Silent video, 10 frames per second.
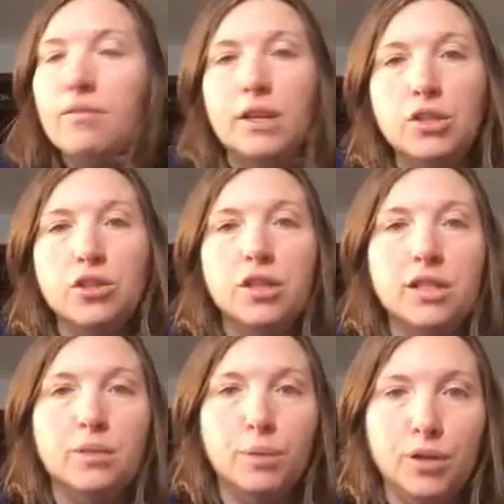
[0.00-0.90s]
Facial
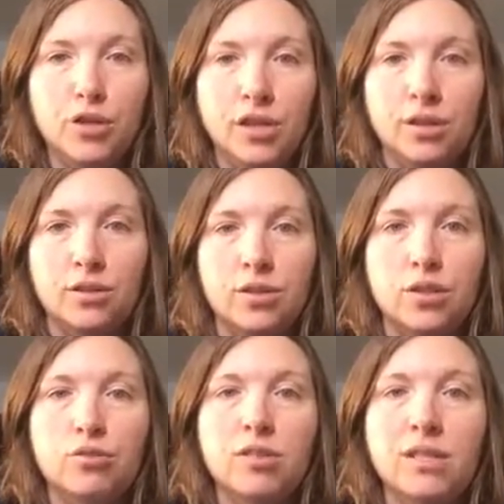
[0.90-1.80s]
expressions.
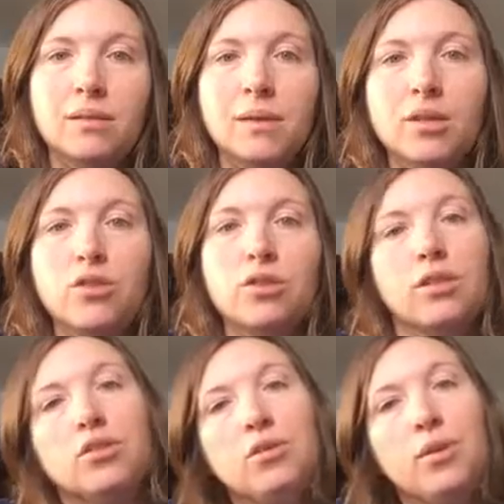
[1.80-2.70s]
You need to make sure
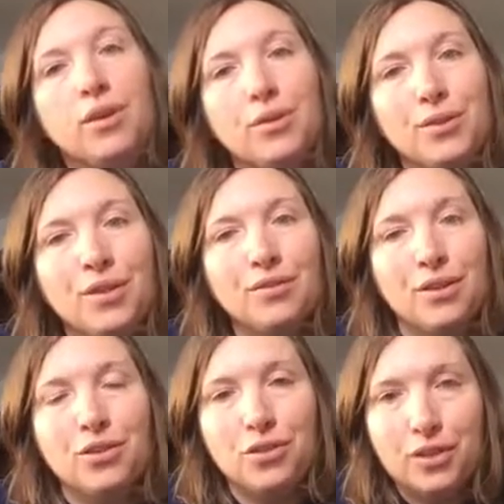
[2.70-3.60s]
that you are using
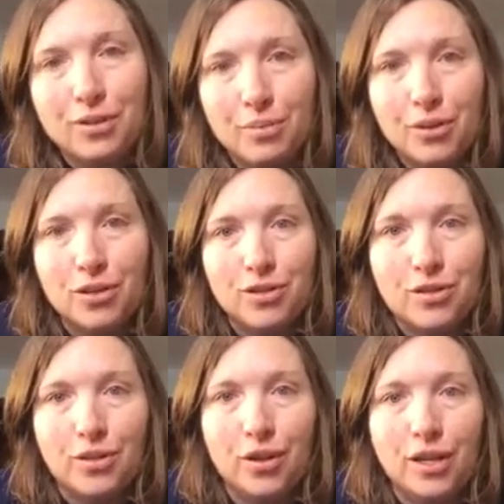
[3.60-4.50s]
facial
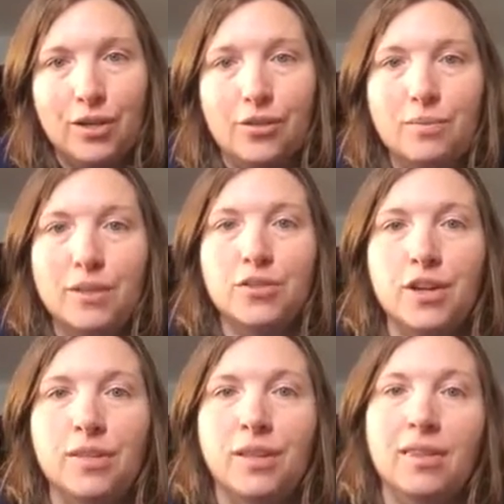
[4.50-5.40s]
expressions during your speech
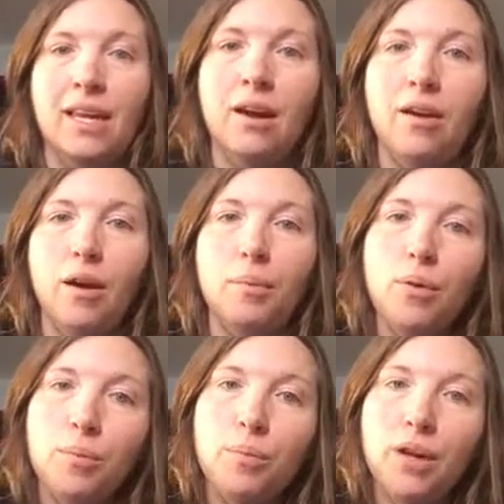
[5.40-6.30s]
and that they are
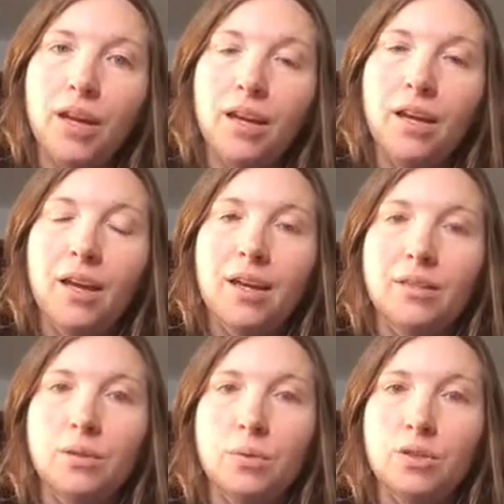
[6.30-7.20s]
appropriate
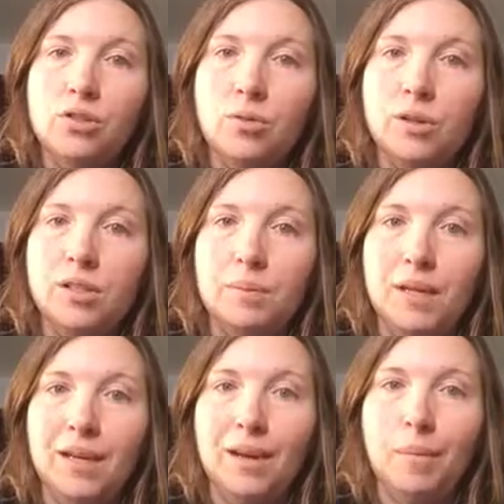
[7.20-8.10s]
to what you are
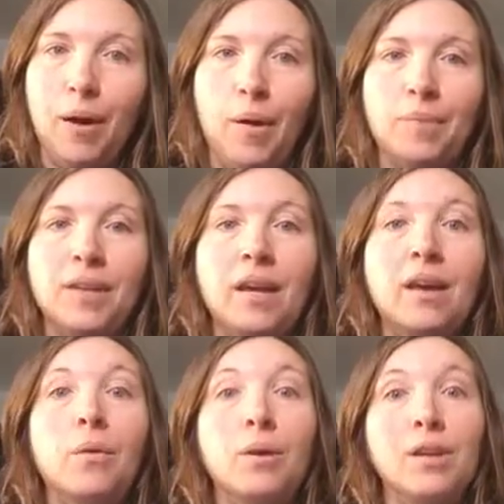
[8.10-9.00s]
speaking about.
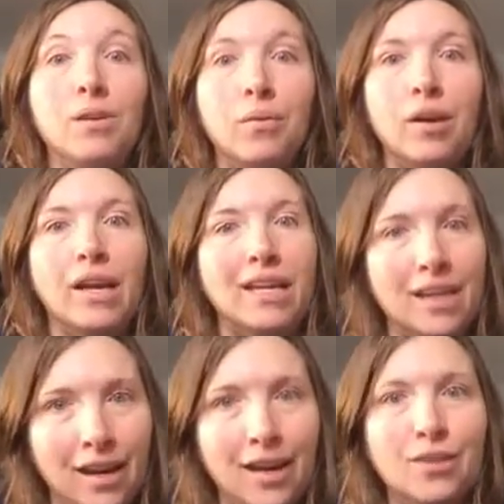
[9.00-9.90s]
When you are
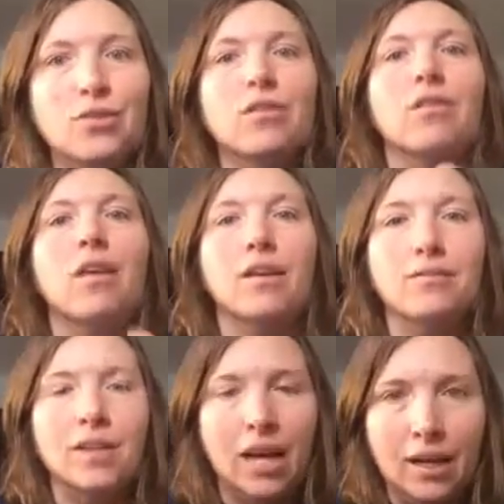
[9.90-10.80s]
engaged, a lot
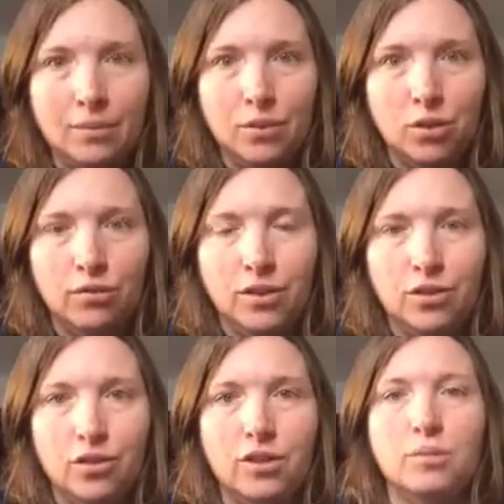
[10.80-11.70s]
of times your
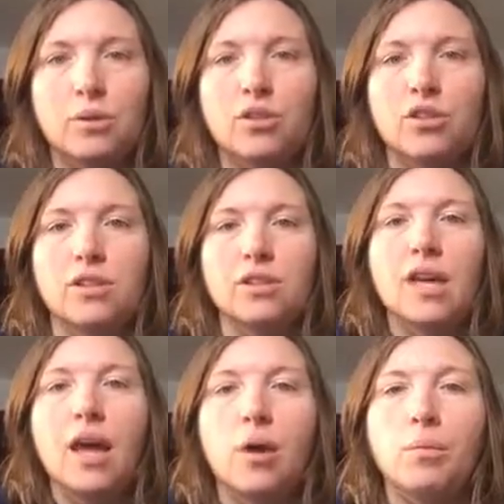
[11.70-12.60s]
facial expressions
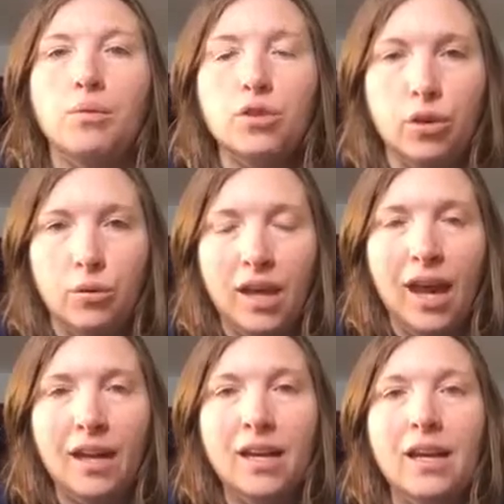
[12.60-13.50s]
help show
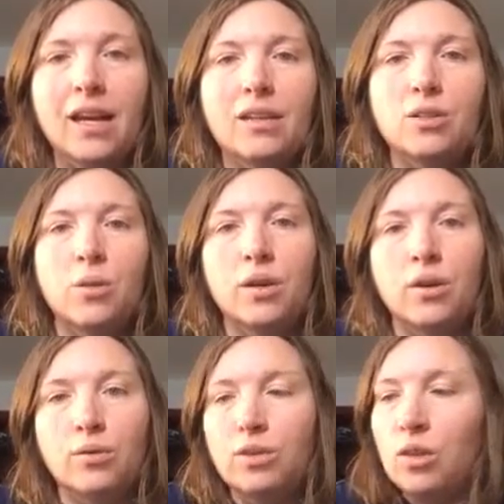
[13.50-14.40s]
that. So it
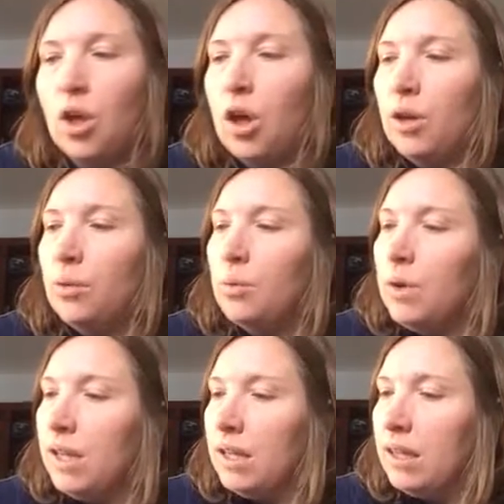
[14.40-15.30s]
goes along
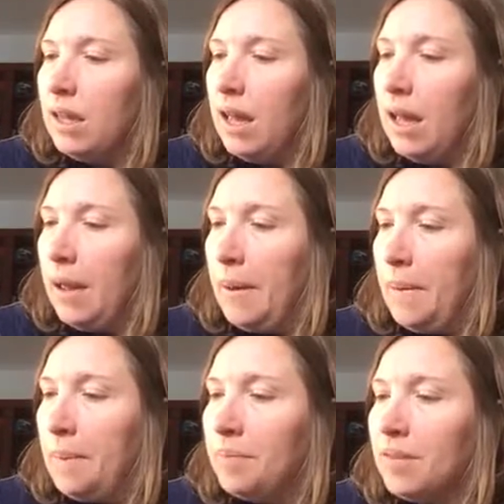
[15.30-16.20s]
with
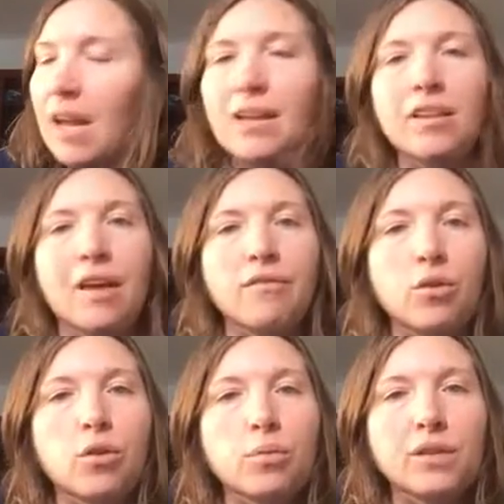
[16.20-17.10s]
kind of that
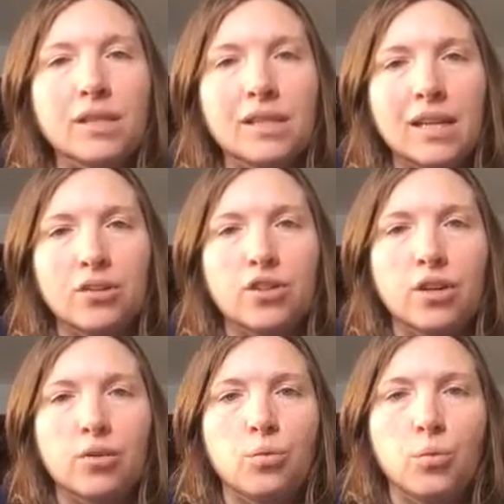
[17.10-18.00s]
vocal
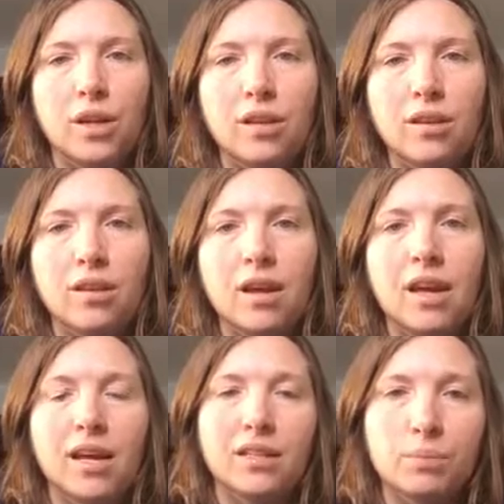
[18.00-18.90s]
presentation with
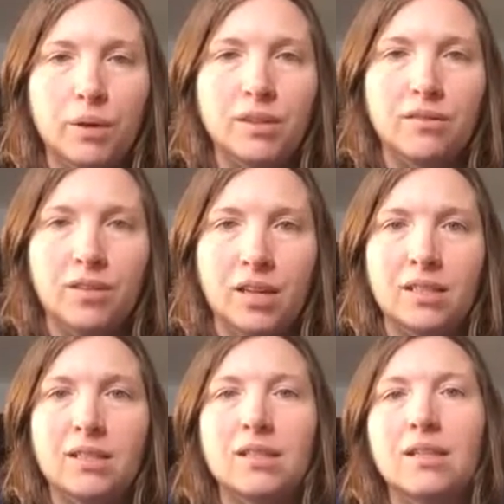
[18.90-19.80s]

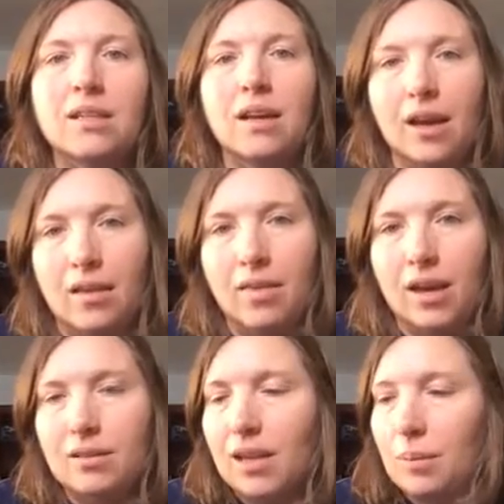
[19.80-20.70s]
expressiveness and
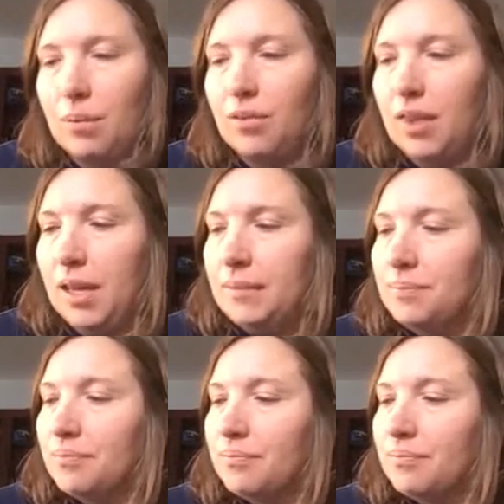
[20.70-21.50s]
that type of thing.